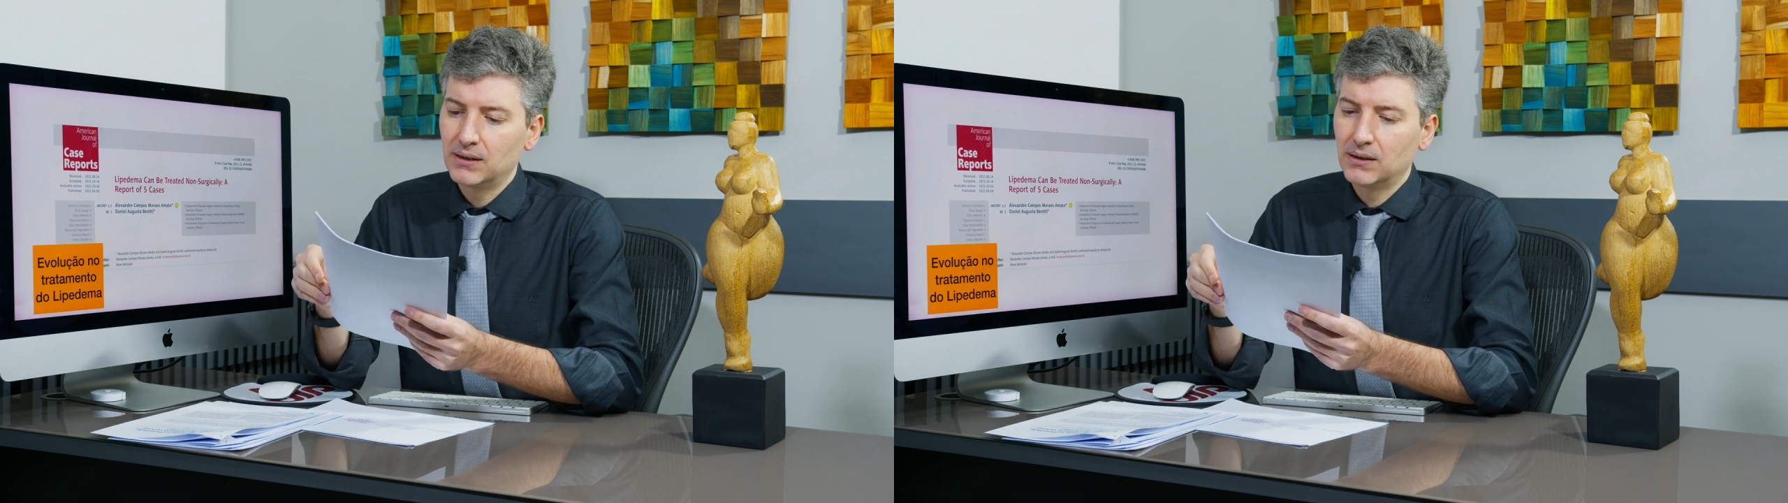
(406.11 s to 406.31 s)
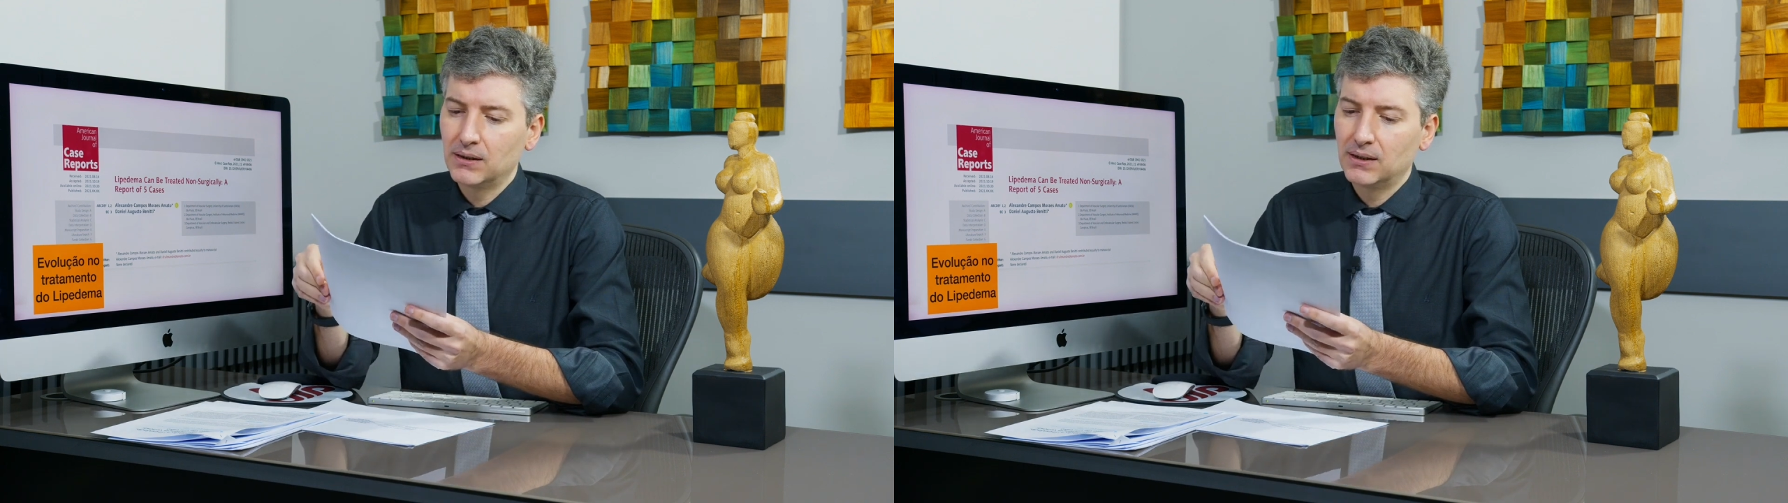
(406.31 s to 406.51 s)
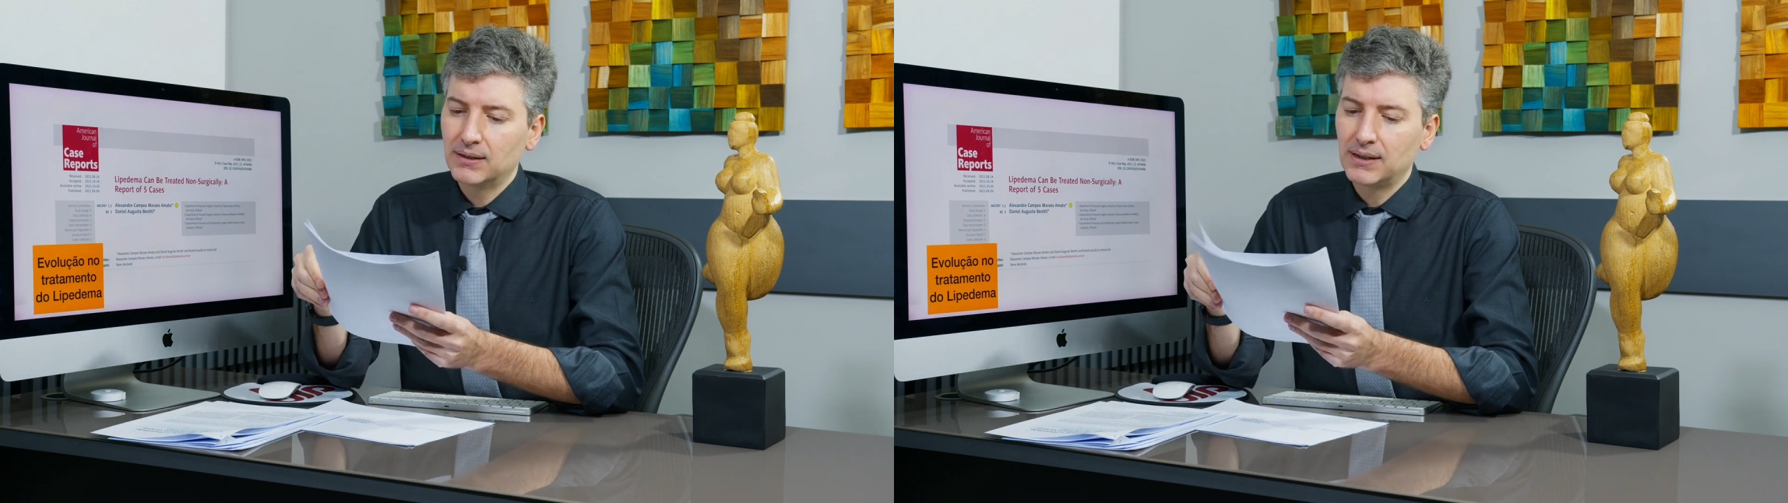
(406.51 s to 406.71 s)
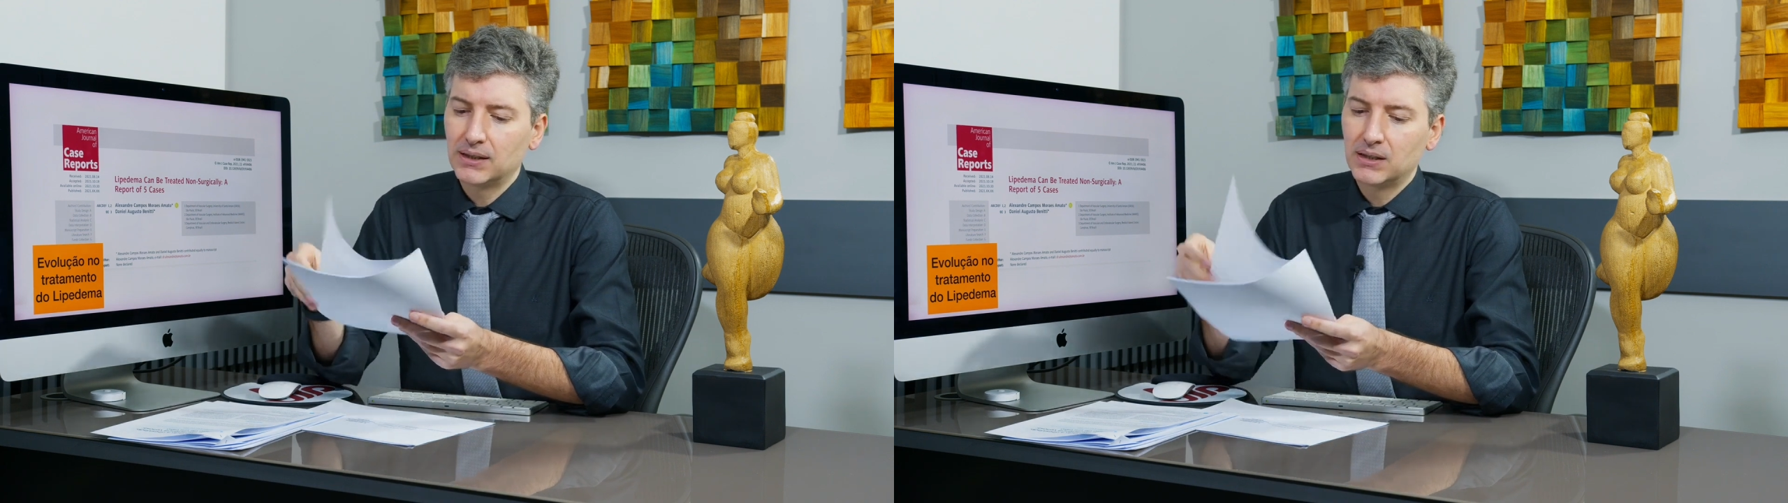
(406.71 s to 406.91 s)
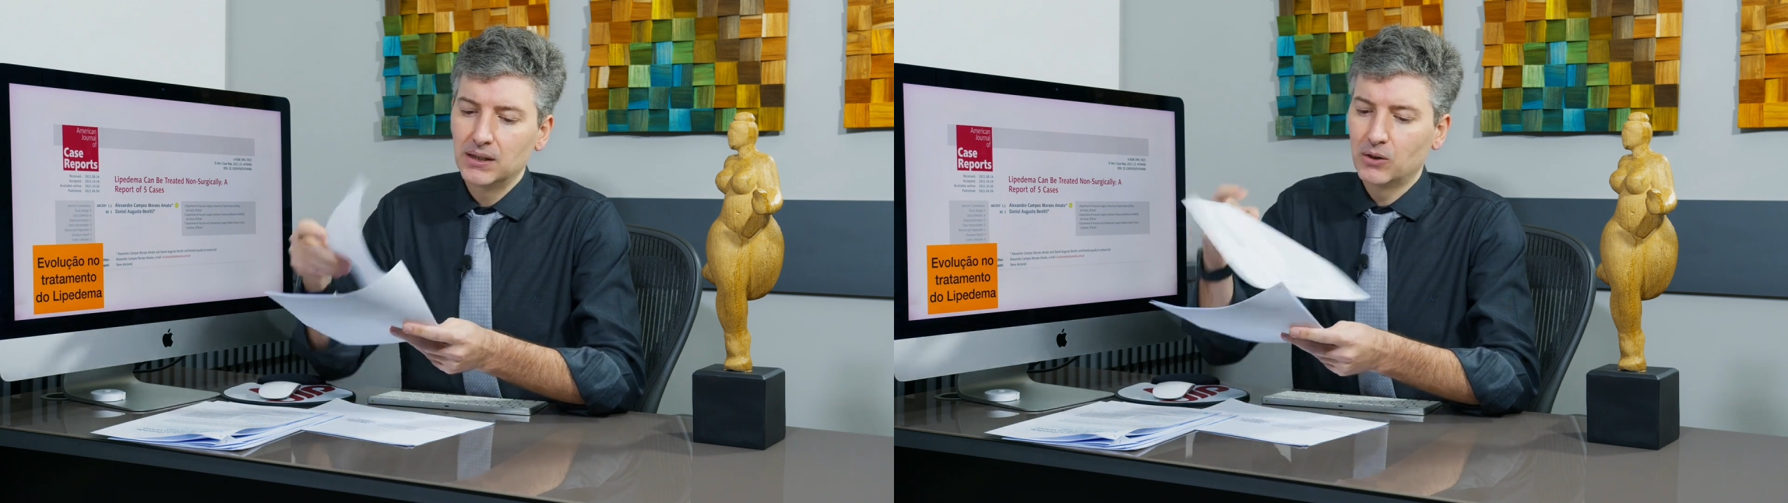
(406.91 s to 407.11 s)
improve
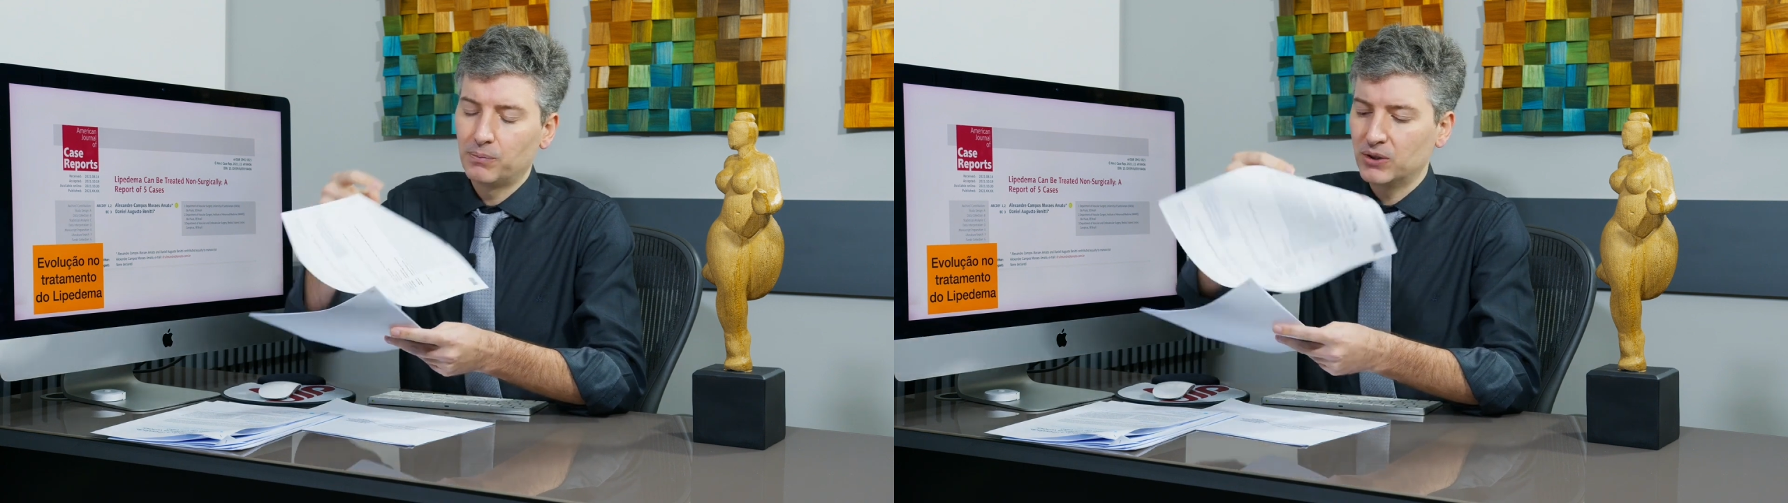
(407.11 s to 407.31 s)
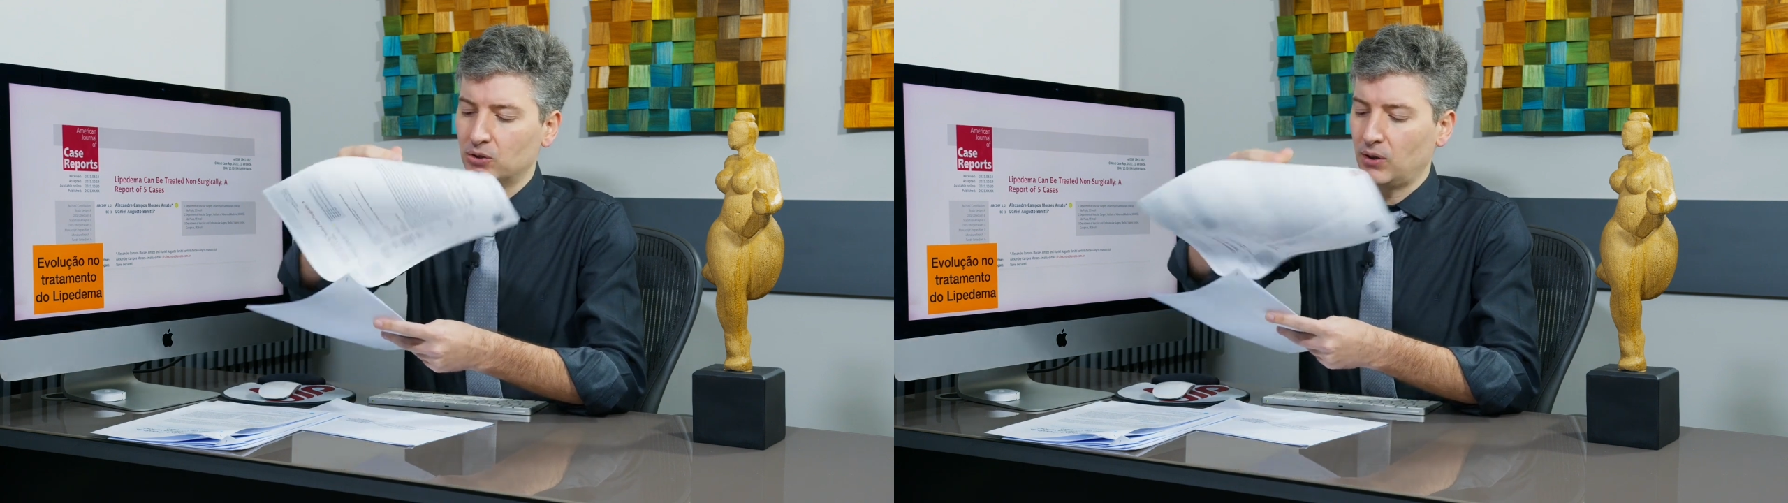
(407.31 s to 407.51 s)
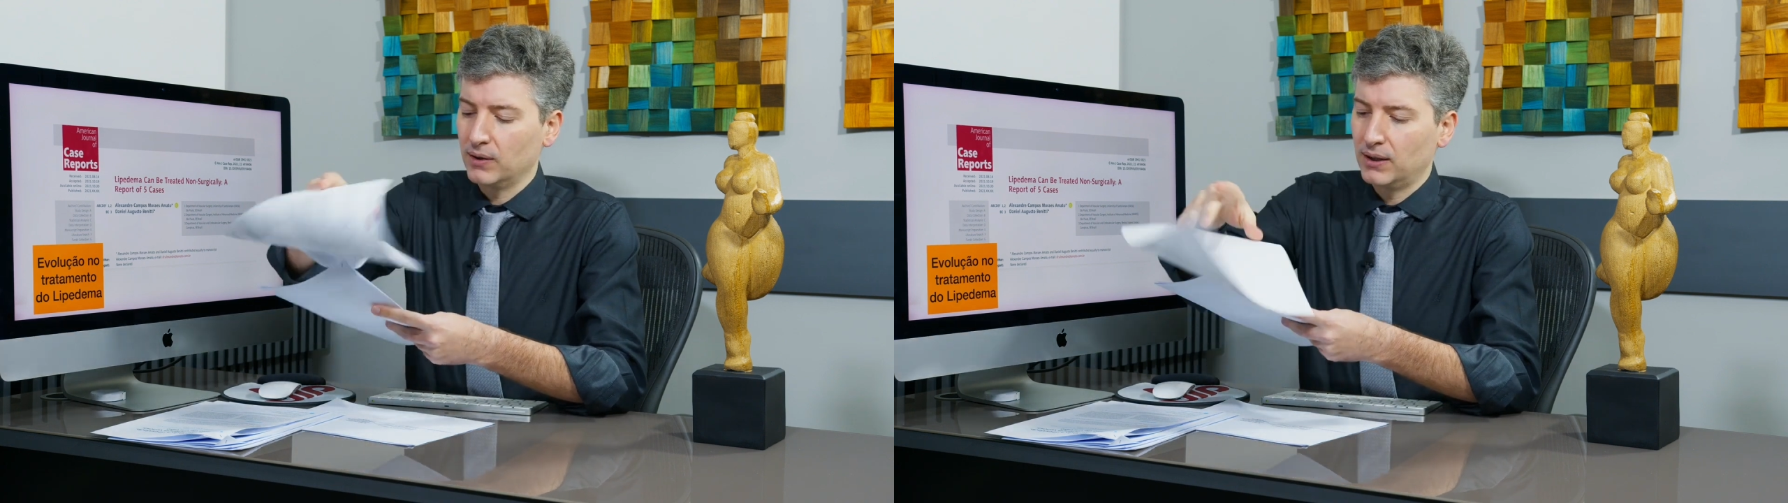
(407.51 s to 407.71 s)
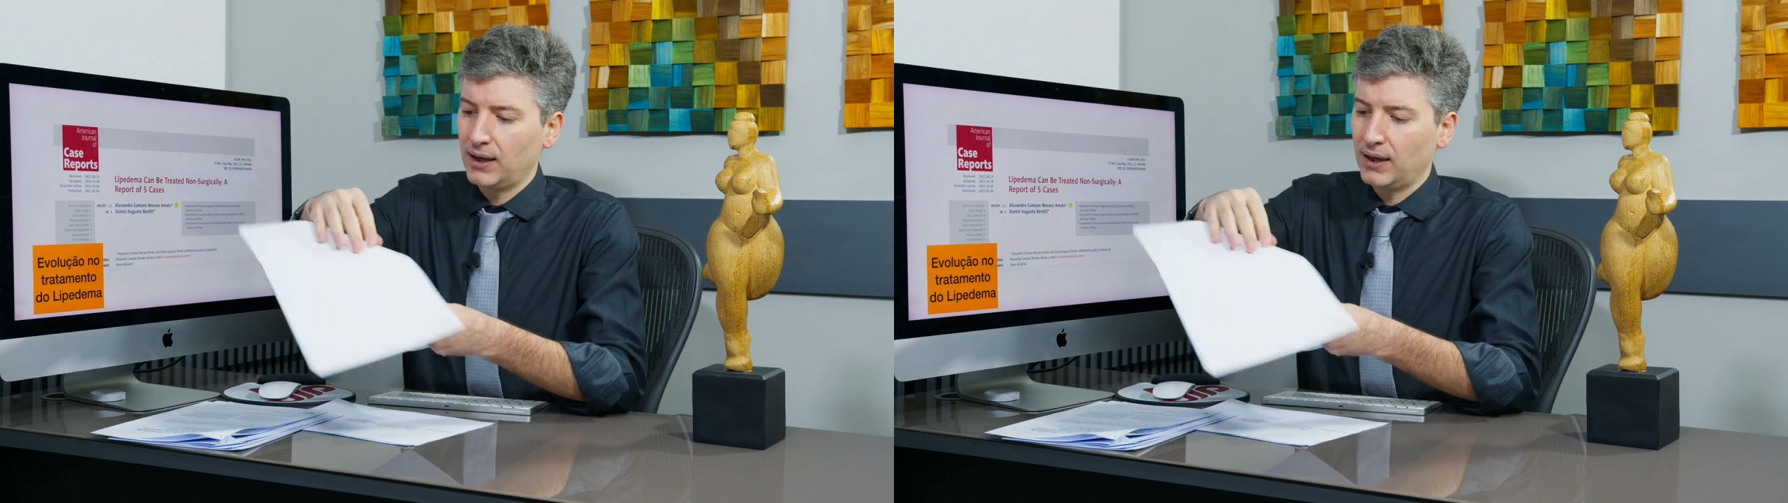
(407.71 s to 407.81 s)
quality of life.